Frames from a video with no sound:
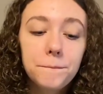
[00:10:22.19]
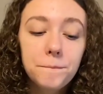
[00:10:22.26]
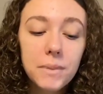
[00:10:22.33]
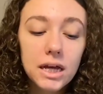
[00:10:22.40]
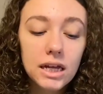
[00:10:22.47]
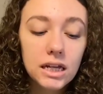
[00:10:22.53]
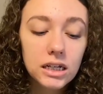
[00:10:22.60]

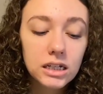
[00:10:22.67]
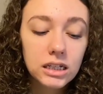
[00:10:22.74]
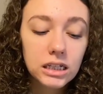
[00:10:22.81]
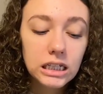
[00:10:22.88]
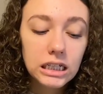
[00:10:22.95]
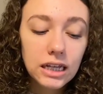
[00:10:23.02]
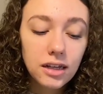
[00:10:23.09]
But
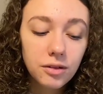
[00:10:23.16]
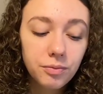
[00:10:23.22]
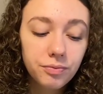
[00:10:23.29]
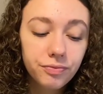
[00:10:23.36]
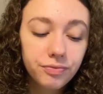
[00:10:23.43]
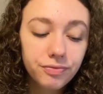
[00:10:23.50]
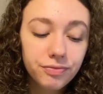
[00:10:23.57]
yeah
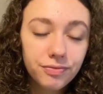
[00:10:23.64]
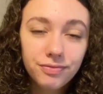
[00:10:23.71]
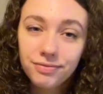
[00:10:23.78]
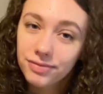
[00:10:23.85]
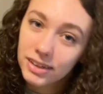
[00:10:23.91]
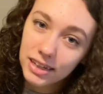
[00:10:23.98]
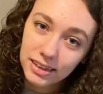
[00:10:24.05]

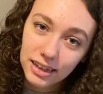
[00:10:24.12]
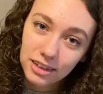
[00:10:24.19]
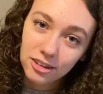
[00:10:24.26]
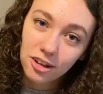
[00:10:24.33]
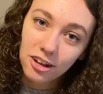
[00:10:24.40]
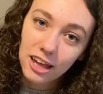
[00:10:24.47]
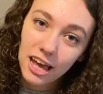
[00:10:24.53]

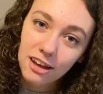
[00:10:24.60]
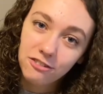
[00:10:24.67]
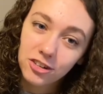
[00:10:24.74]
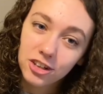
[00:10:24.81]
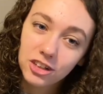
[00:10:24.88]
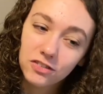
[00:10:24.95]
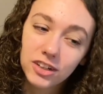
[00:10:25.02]
that's all I have for
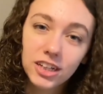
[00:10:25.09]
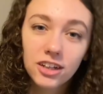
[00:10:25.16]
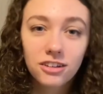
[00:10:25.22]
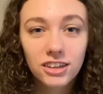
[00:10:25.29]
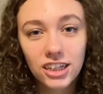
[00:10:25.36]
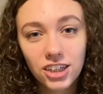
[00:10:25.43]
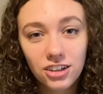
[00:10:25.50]
this video.
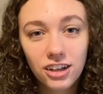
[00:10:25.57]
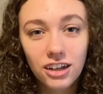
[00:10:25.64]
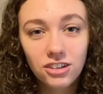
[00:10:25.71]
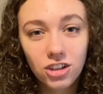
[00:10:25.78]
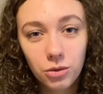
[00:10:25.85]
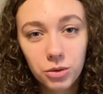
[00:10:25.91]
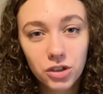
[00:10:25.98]
Thank you guys
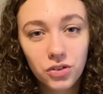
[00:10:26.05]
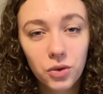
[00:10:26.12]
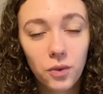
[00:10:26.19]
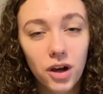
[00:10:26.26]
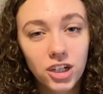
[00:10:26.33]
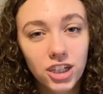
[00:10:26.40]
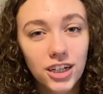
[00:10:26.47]
so much for
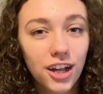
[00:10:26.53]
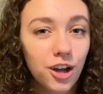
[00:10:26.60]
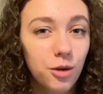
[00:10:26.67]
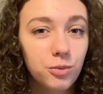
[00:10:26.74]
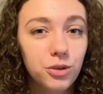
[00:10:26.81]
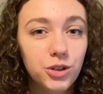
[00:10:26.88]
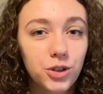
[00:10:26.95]
watching. I
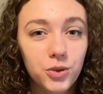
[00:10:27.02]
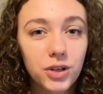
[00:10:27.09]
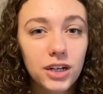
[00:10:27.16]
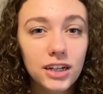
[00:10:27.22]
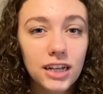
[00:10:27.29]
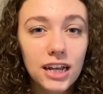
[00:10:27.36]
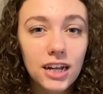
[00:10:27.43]
hope you
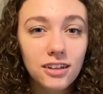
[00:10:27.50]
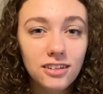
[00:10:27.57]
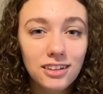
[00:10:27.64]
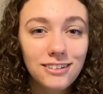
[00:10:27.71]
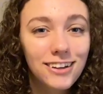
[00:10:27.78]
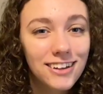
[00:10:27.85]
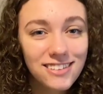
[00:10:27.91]
enjoyed and I'll
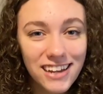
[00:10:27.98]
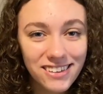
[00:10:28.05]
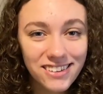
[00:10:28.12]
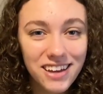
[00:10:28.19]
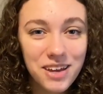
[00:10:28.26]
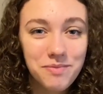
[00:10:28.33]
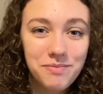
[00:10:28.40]
see you guys next
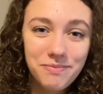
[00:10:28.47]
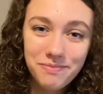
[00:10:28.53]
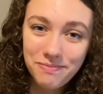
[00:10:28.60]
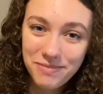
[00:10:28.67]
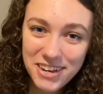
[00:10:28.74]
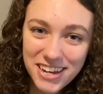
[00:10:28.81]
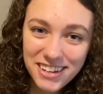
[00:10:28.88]
time.
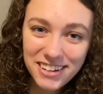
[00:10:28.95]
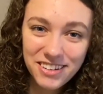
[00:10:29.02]
Bye!